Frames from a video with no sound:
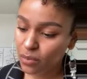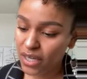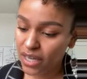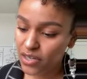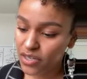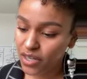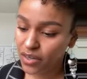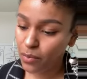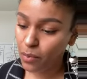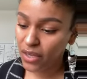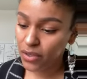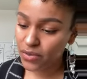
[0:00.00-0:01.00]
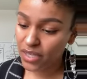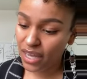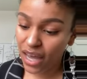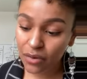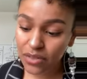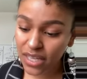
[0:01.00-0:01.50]
discrimination by
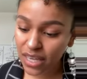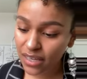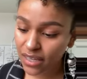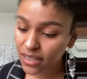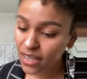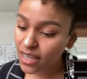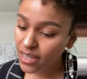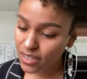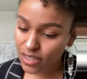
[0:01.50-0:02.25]
using outdated,